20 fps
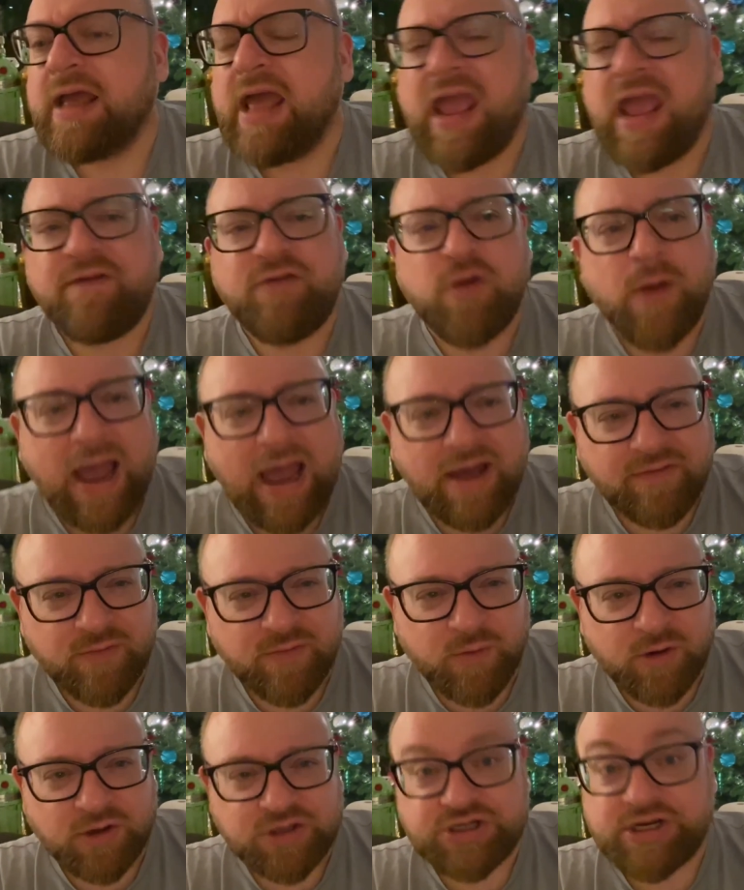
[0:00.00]
if you haven't
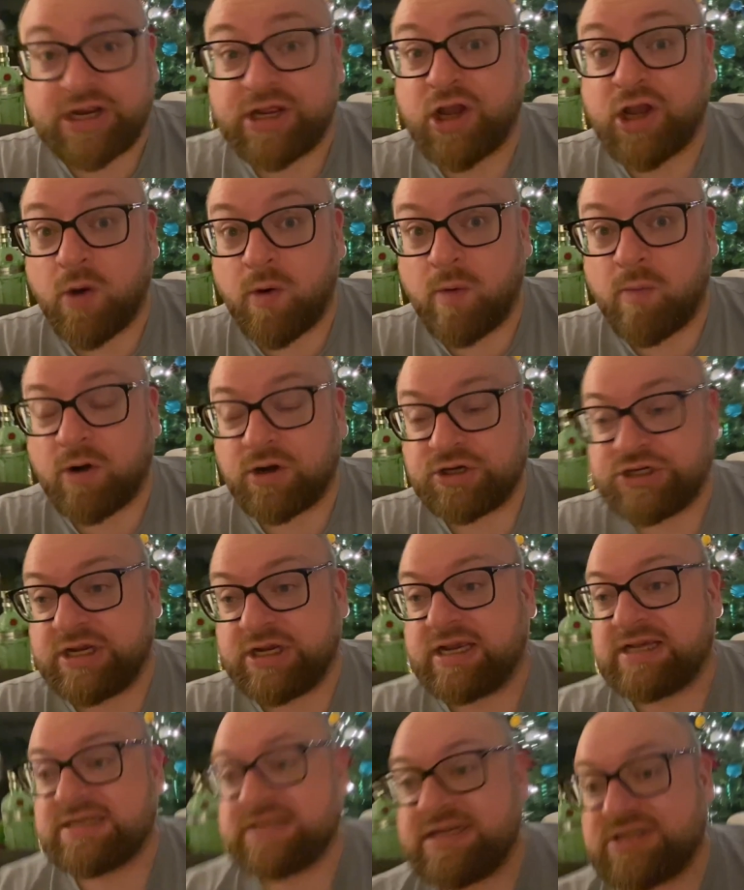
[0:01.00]
watched it, go and watch it
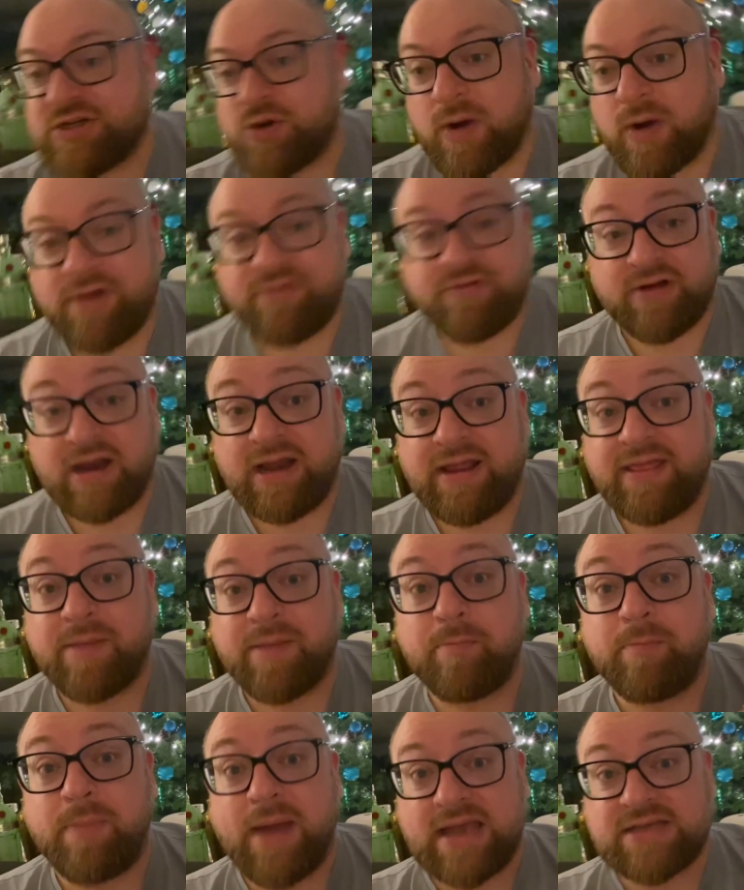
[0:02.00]
because it is quite frankly the
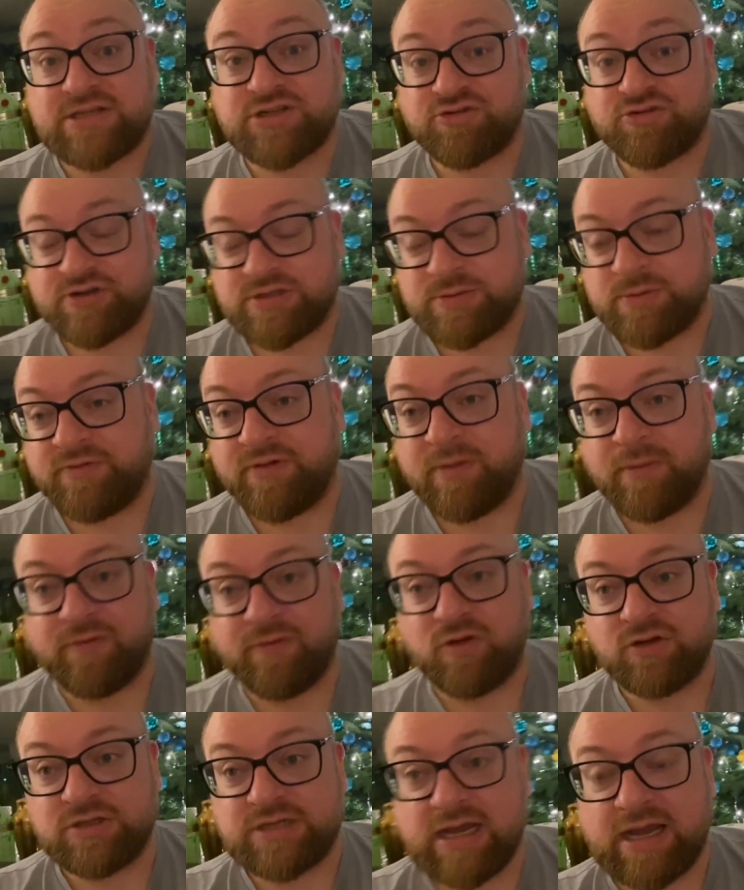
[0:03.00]
best Christmas film of
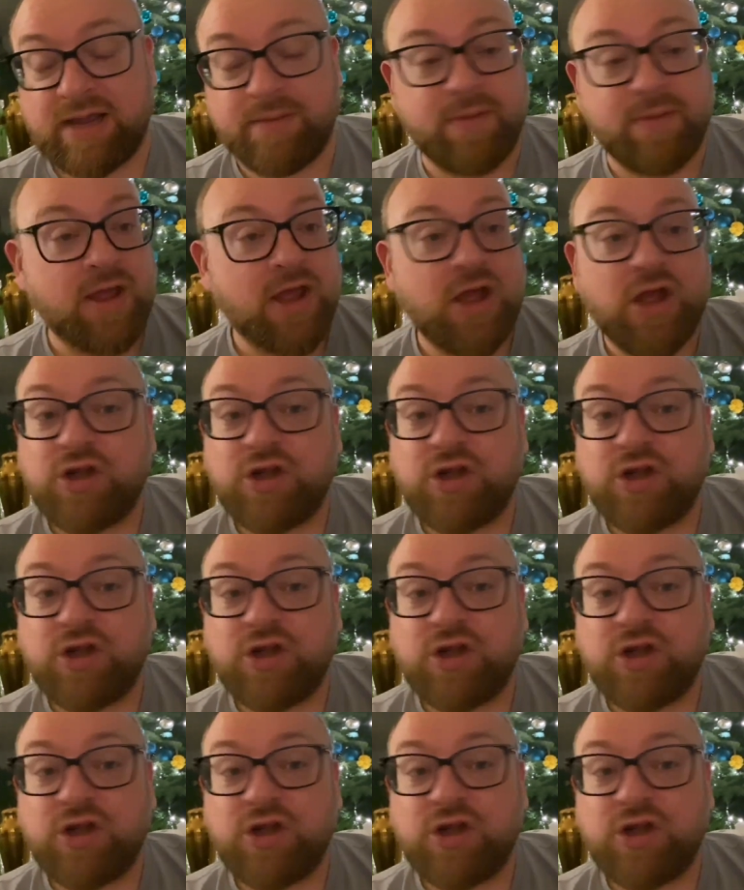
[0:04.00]
all time.